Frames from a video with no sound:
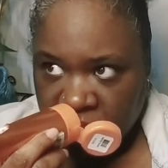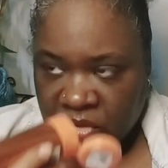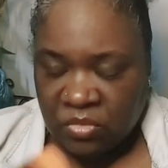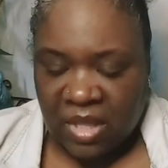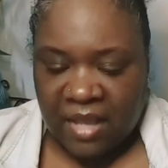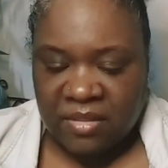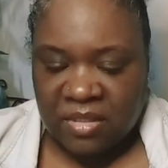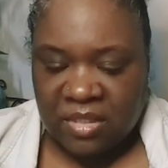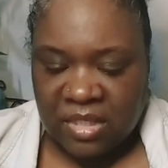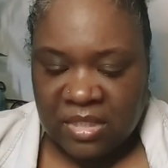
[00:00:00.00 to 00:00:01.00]

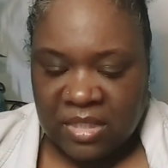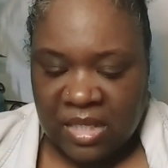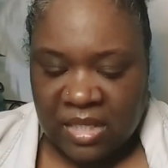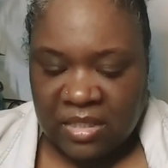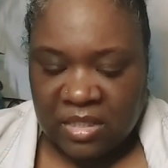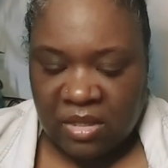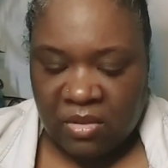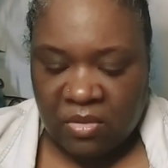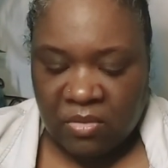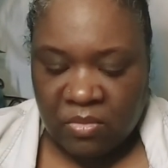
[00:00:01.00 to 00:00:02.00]
2016,
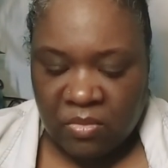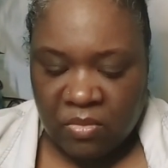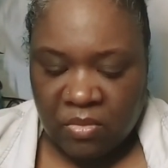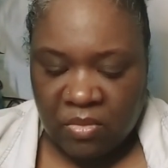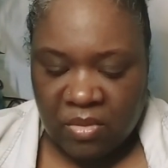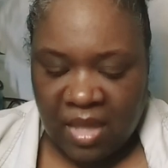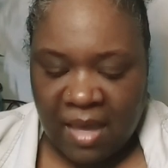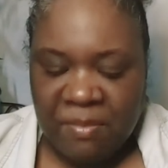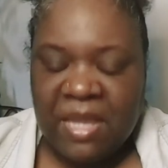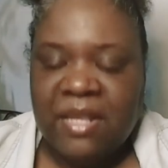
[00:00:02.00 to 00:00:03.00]
so
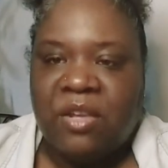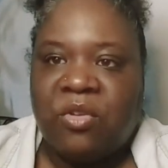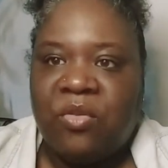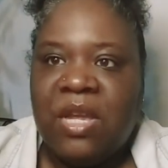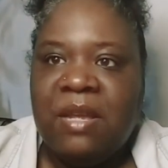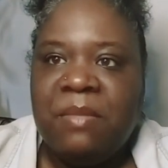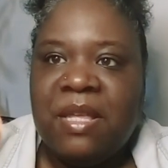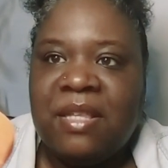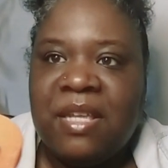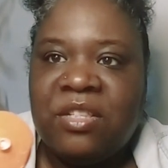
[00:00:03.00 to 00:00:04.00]
I mean the cream,
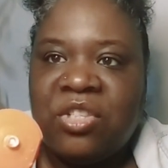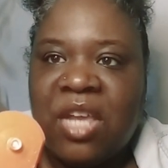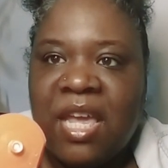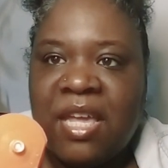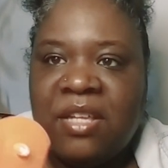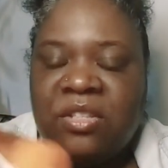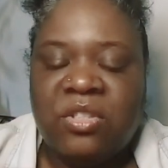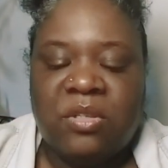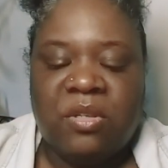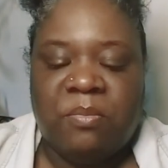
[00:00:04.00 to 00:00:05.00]
it didn't
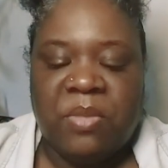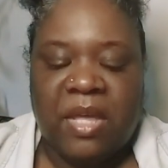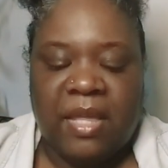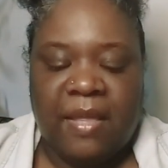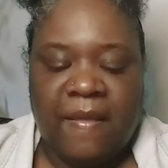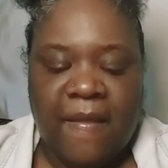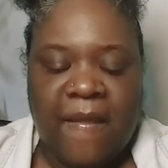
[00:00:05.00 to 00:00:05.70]
change, but